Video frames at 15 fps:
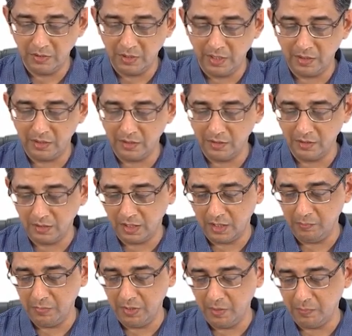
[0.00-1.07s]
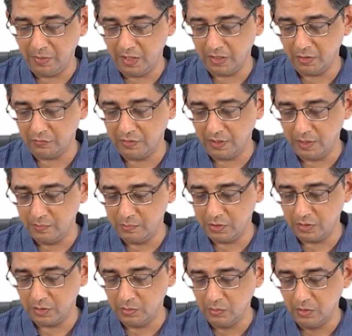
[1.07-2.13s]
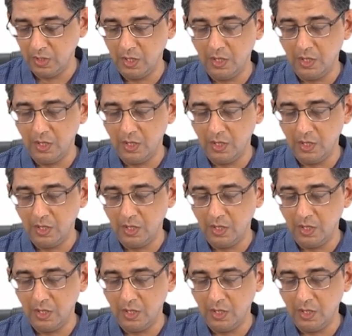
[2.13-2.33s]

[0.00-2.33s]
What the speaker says: that can be a part of the MCQ.